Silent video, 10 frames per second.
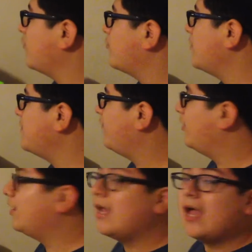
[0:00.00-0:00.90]
for
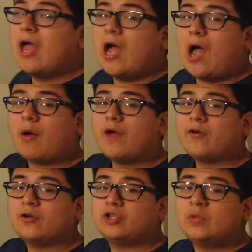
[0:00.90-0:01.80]
tryptophan.
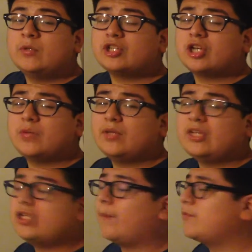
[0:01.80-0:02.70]
However, too much
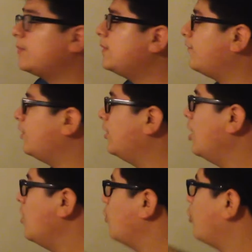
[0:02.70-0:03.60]
accumulation of tryptophan
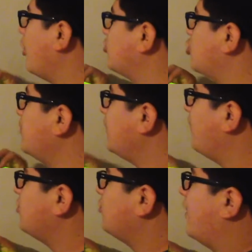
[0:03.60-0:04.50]
will cause
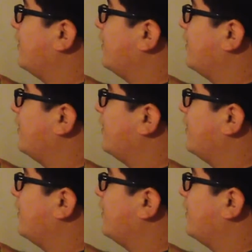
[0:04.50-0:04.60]
tryptophan to